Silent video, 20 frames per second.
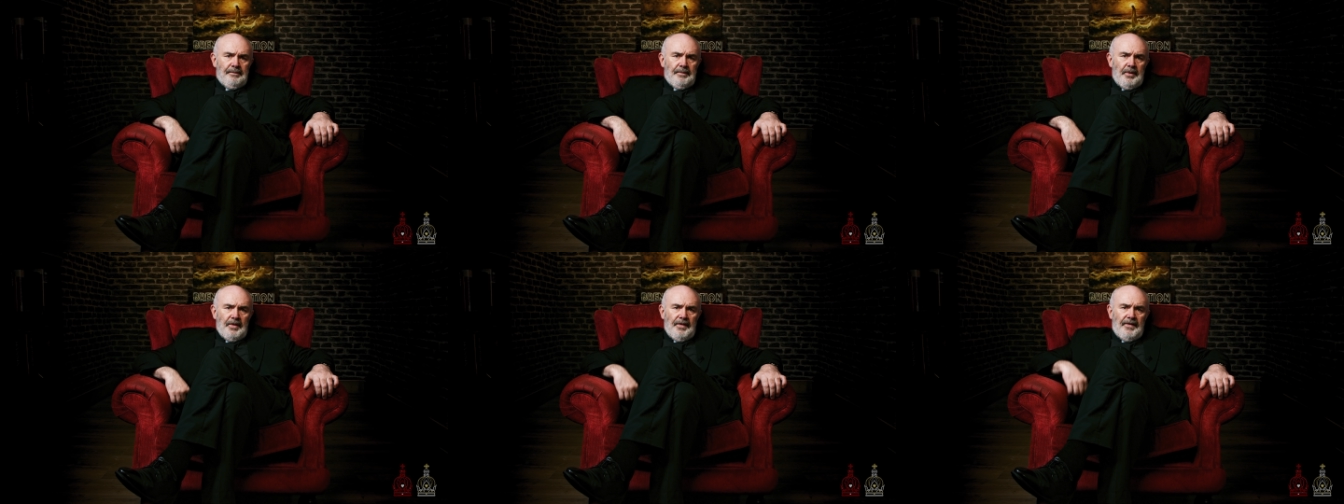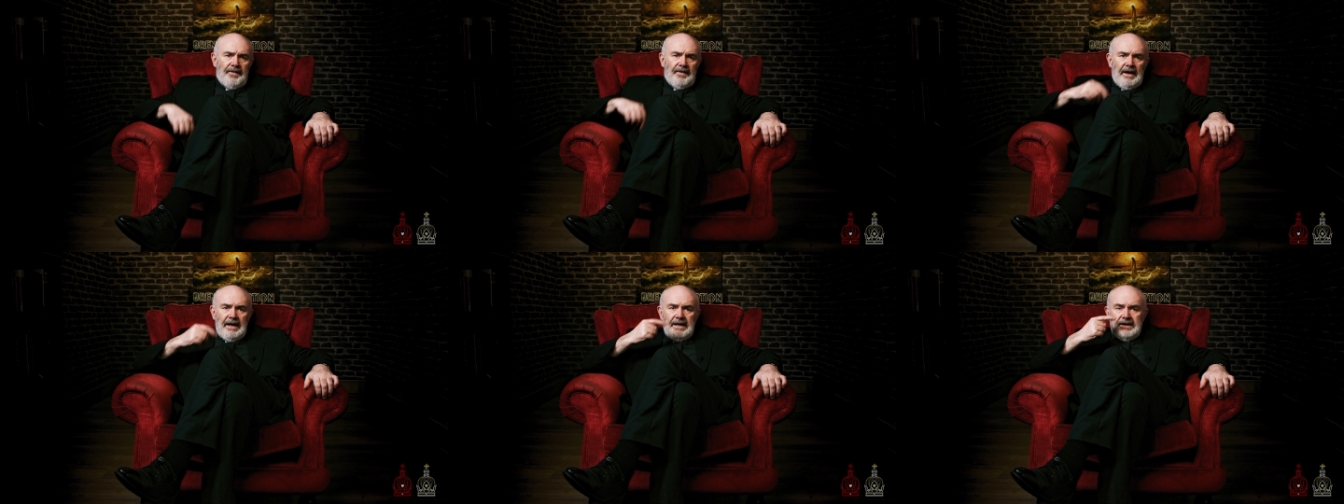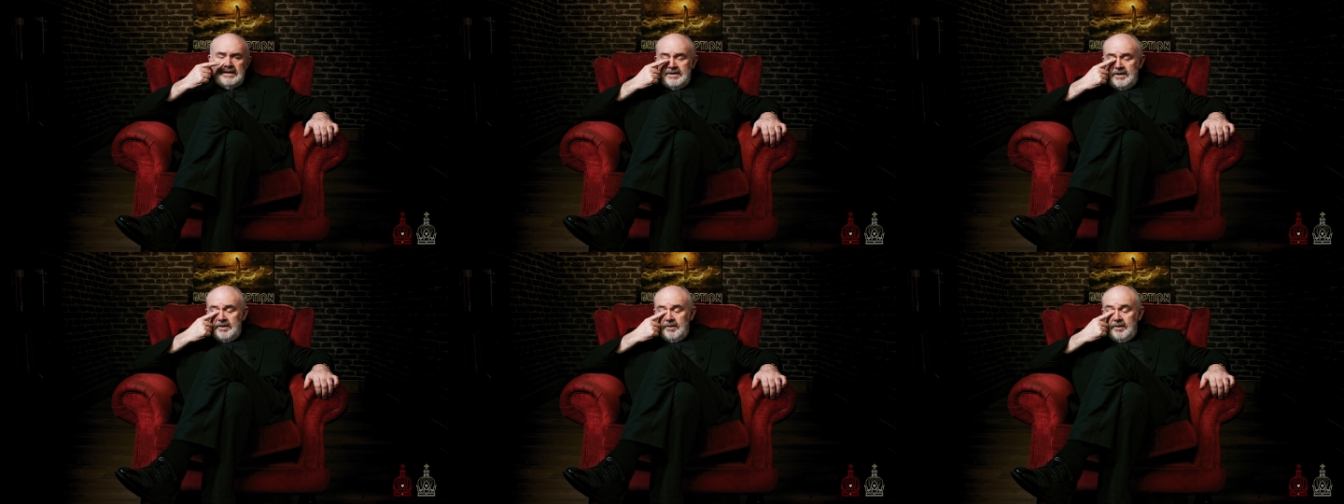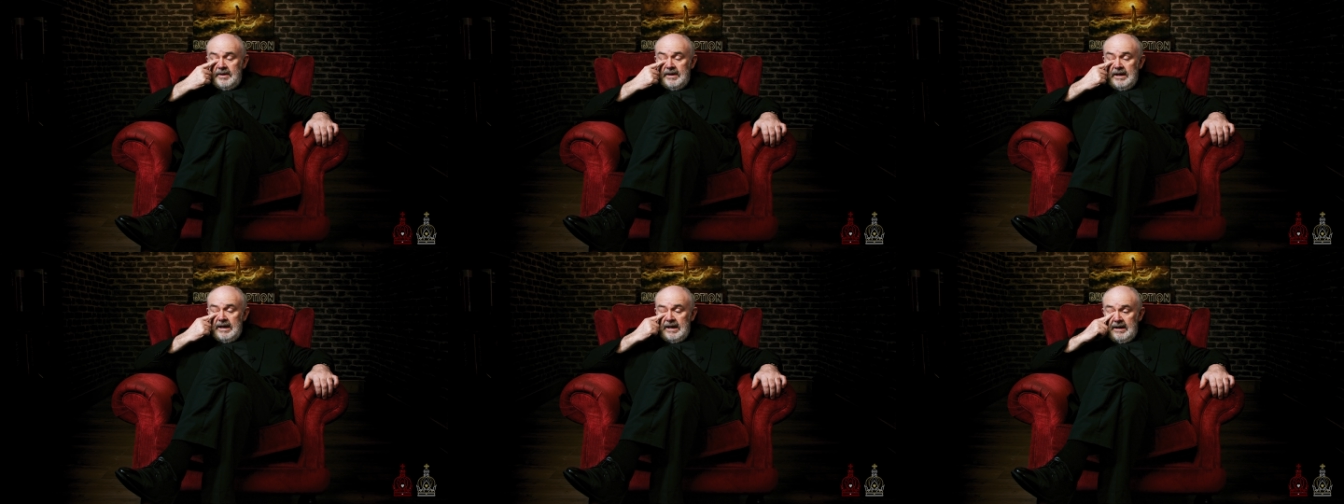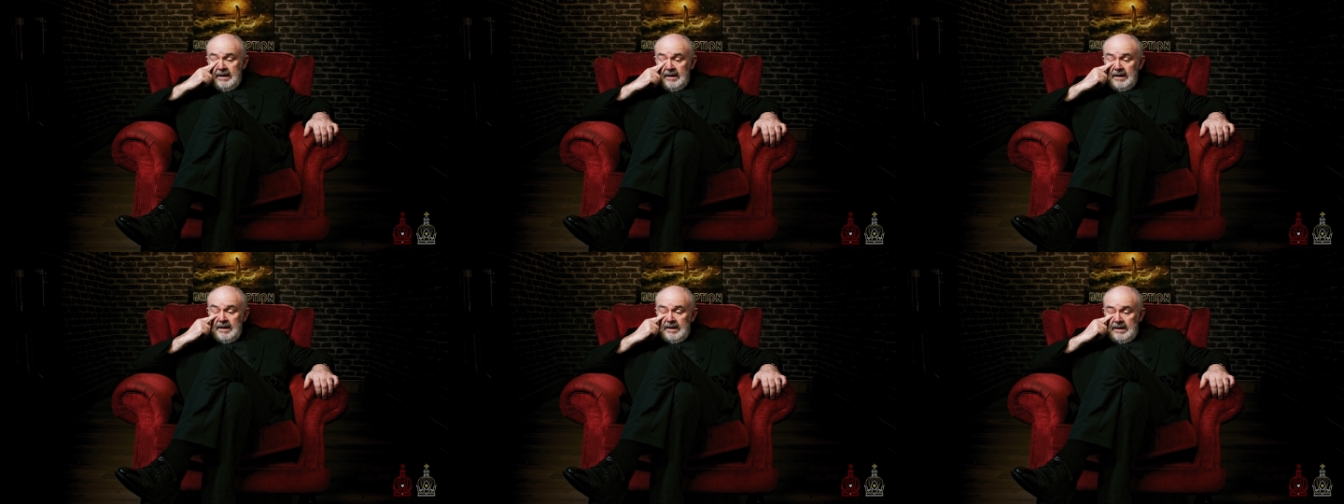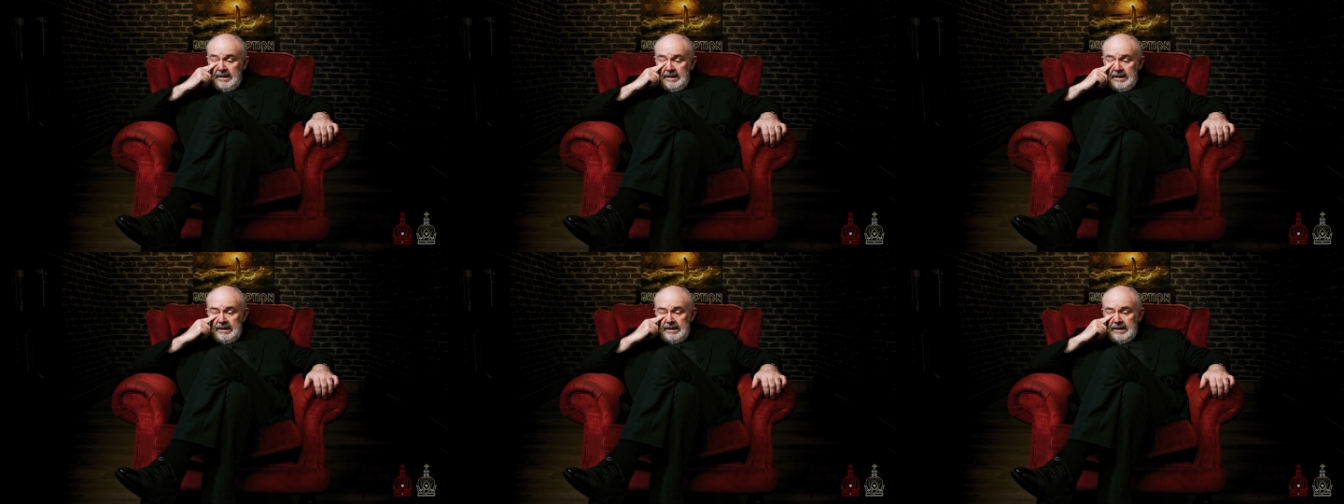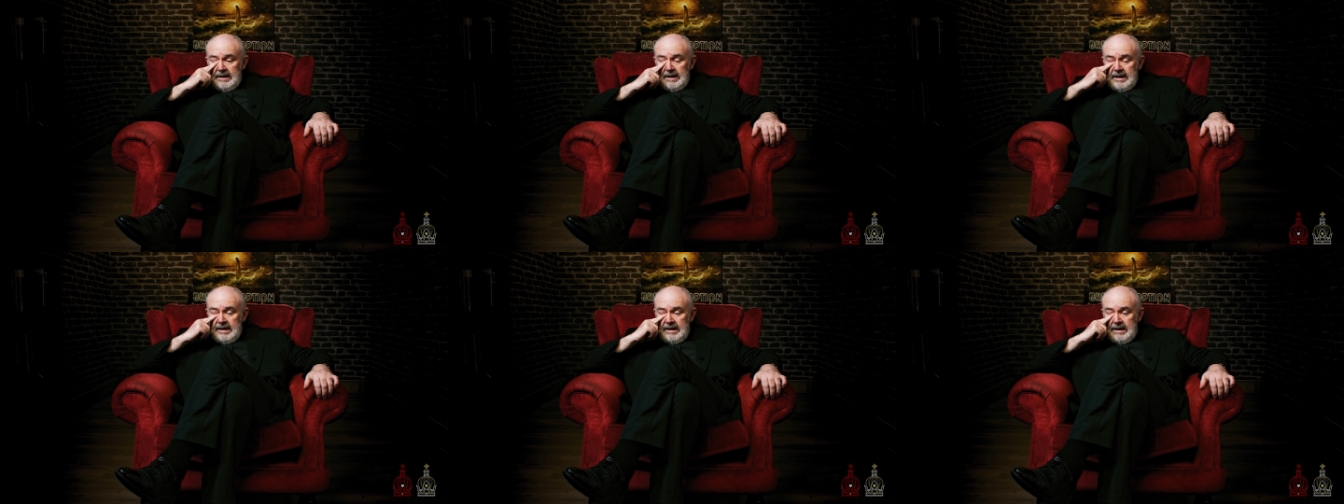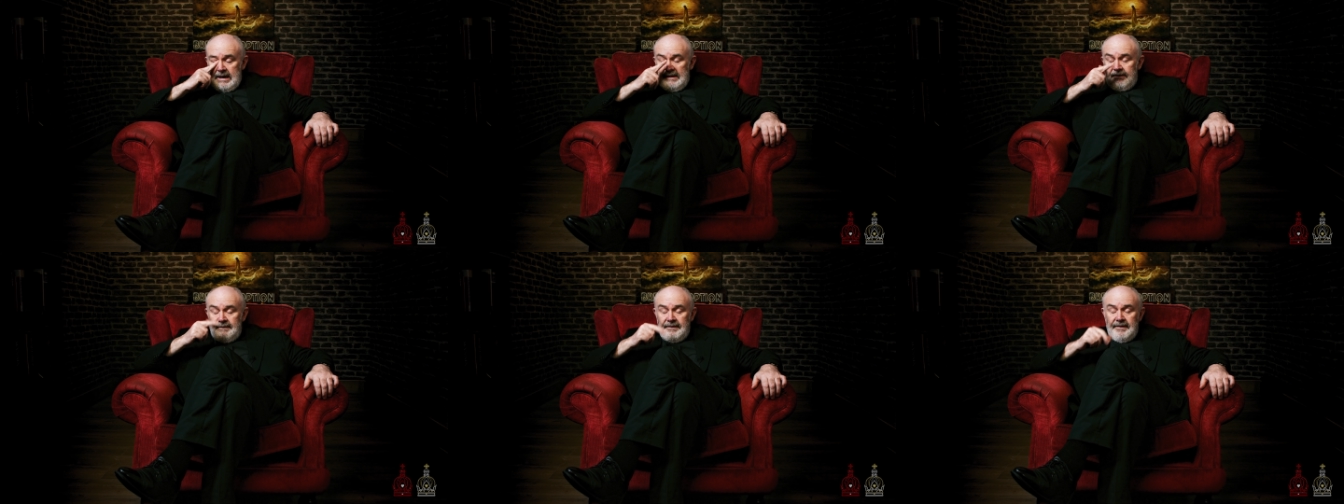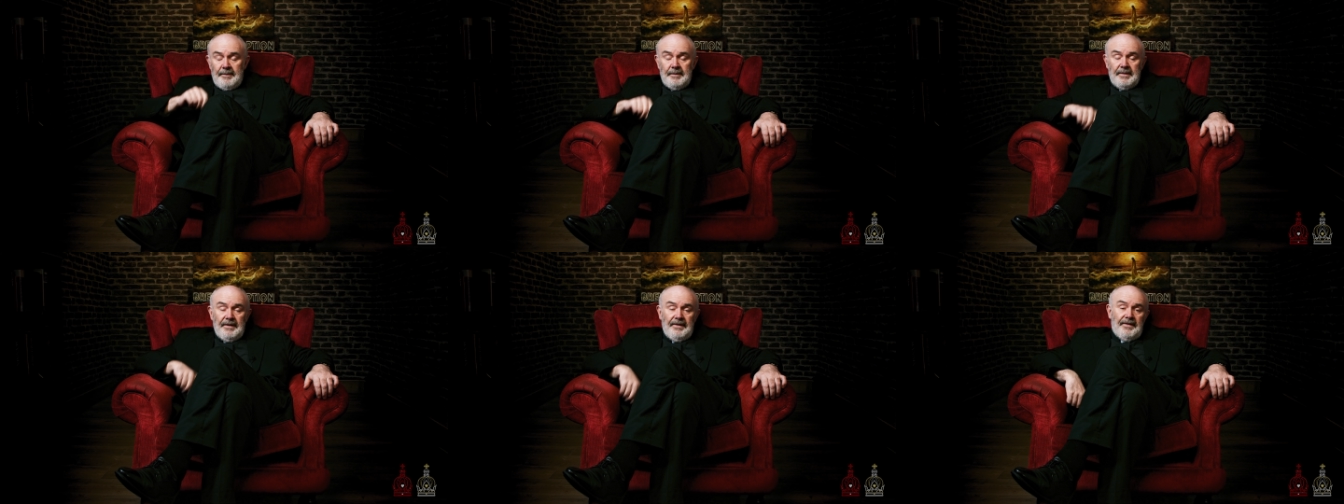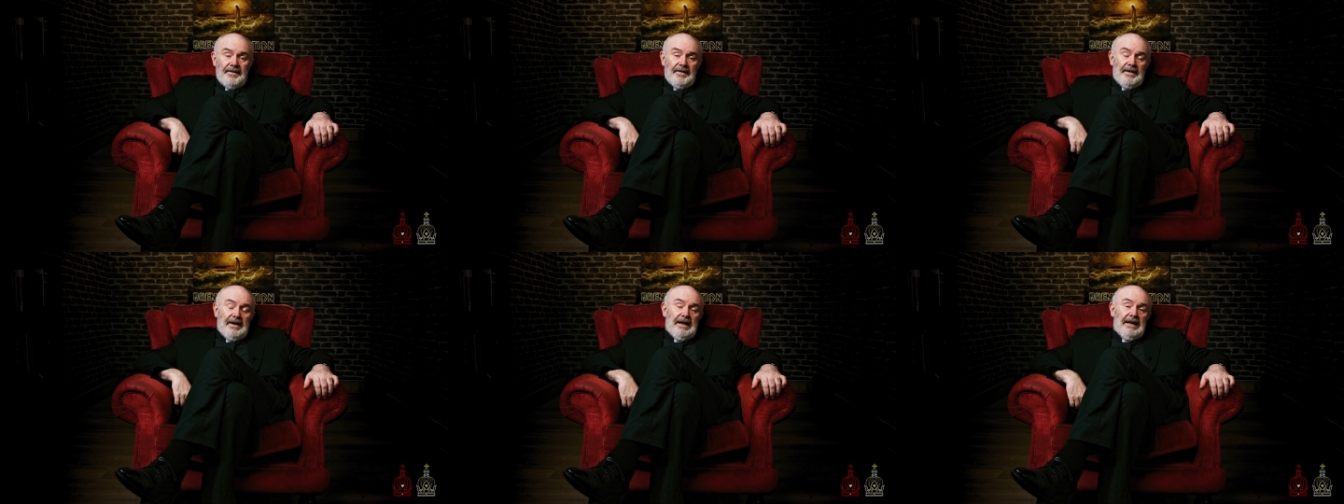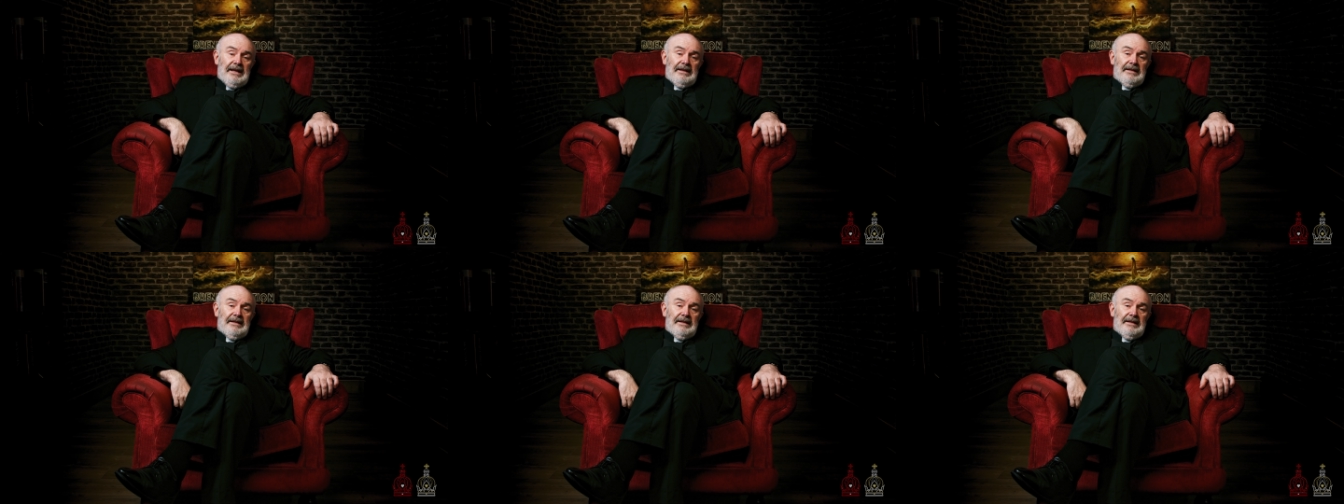both sides. You had the the infamous uh,